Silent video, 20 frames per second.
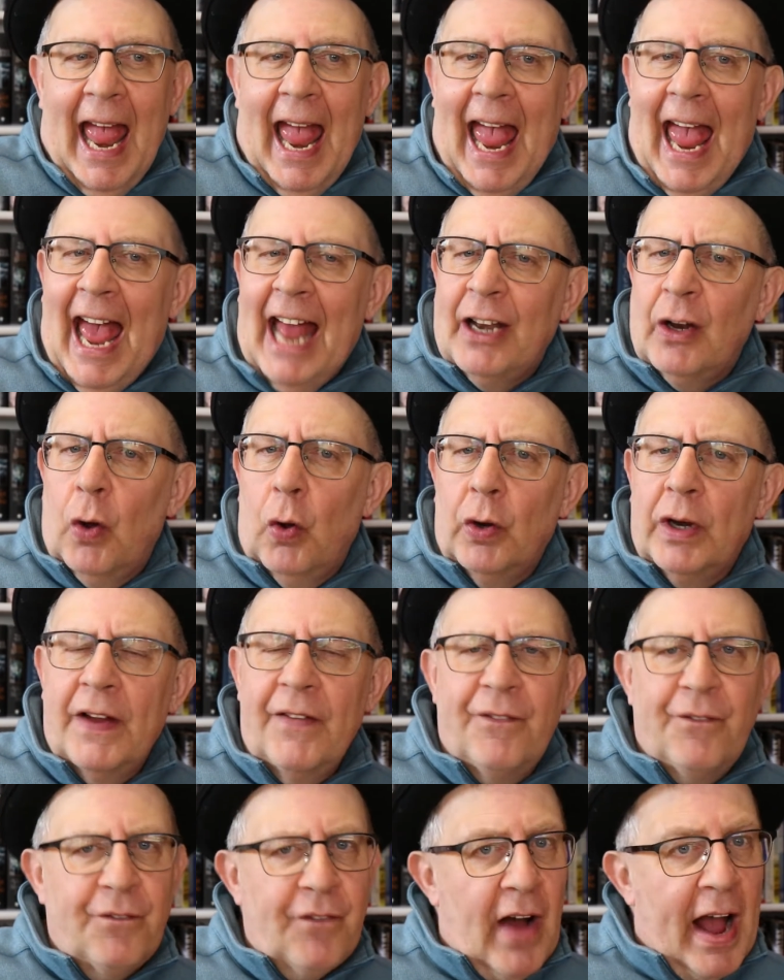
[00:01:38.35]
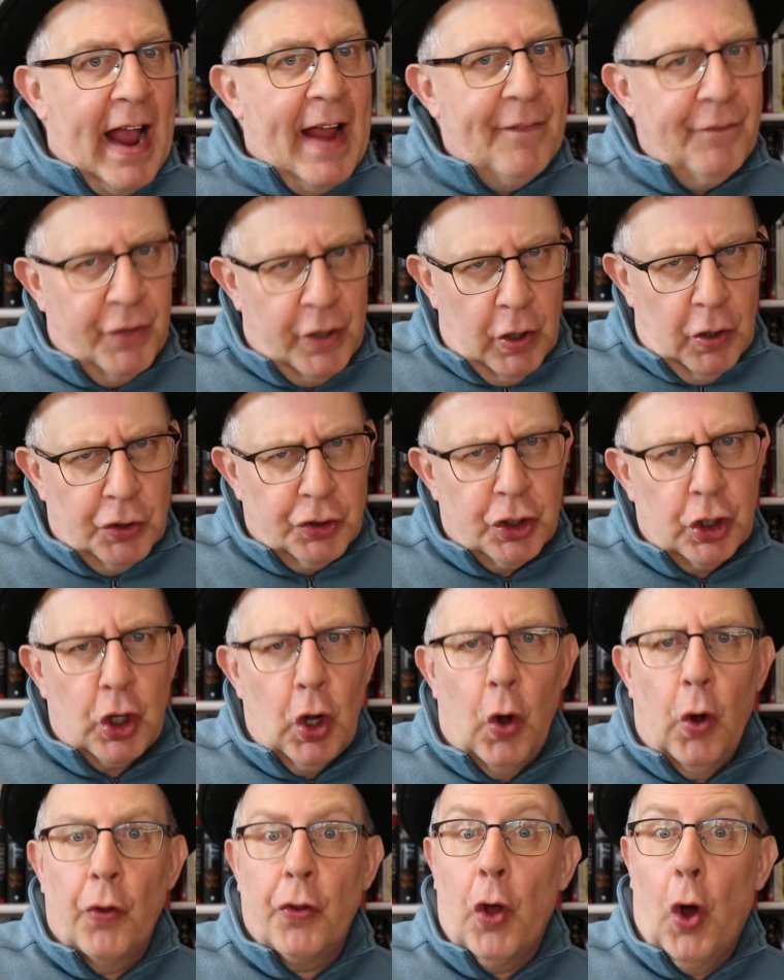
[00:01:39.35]
and only 5 years
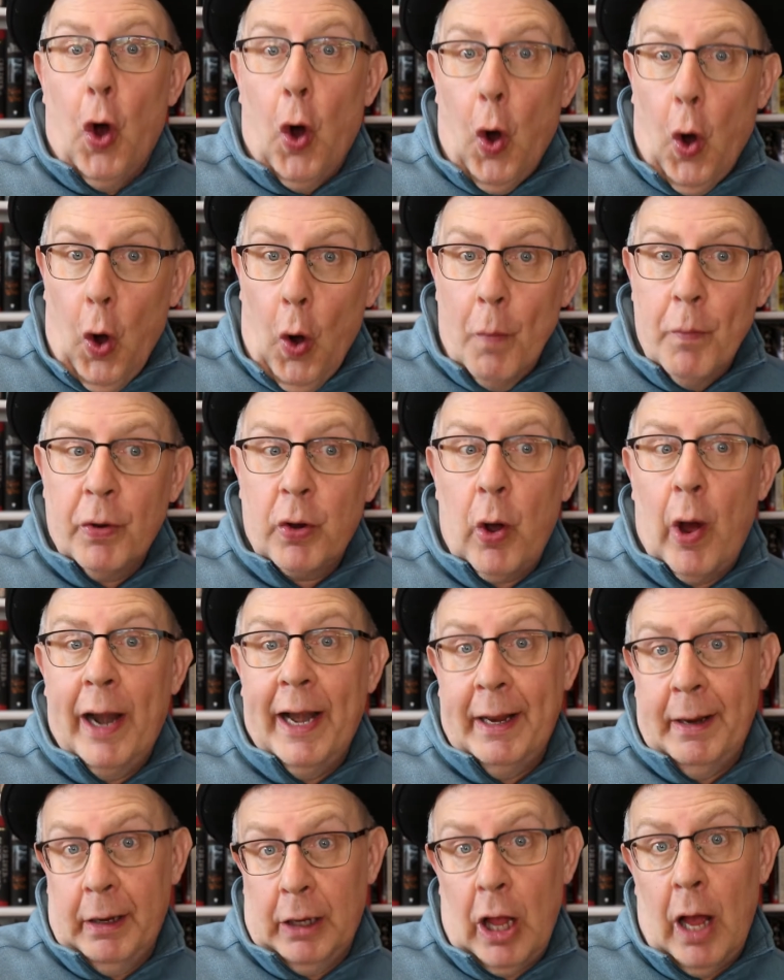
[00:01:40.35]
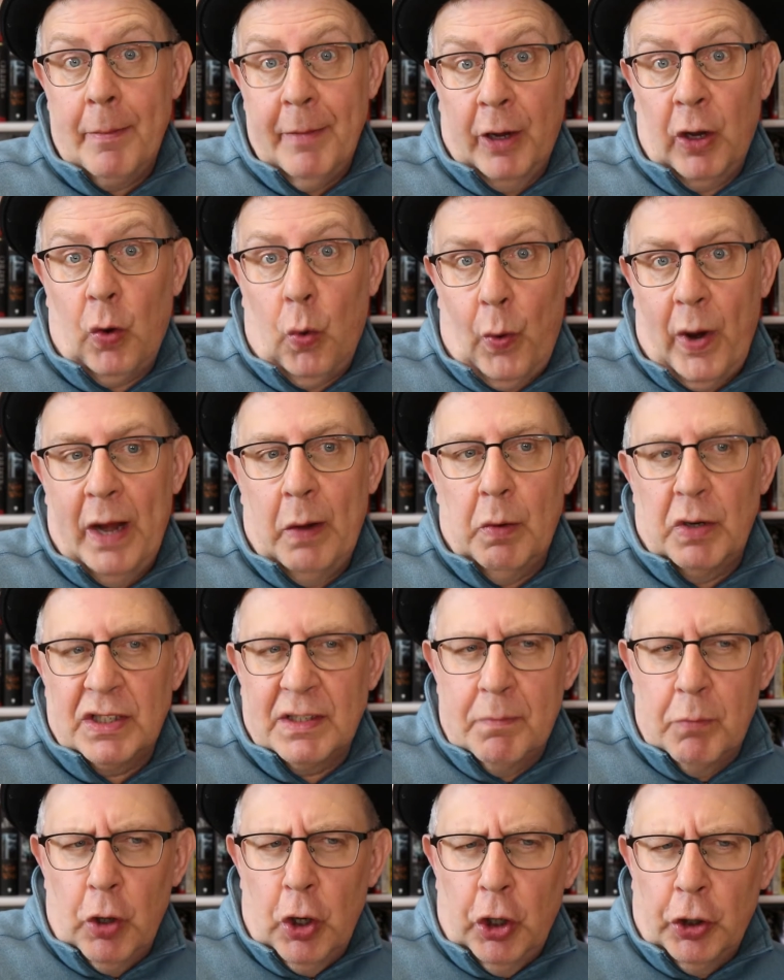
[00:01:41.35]
ago, the homecoming queen
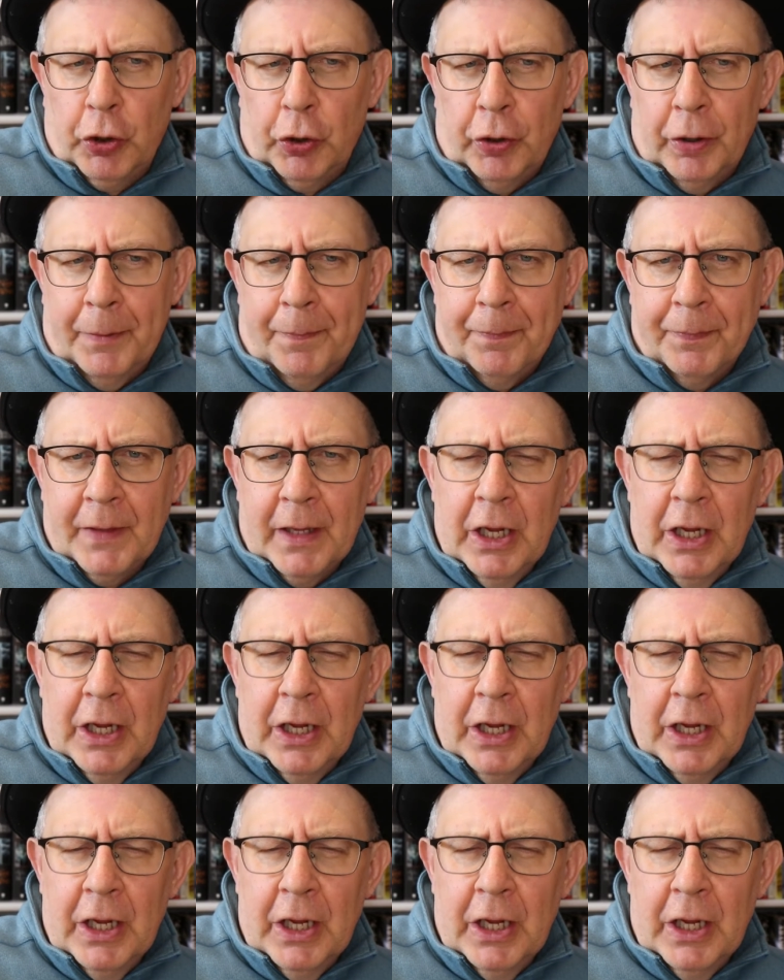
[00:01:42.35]
was murdered.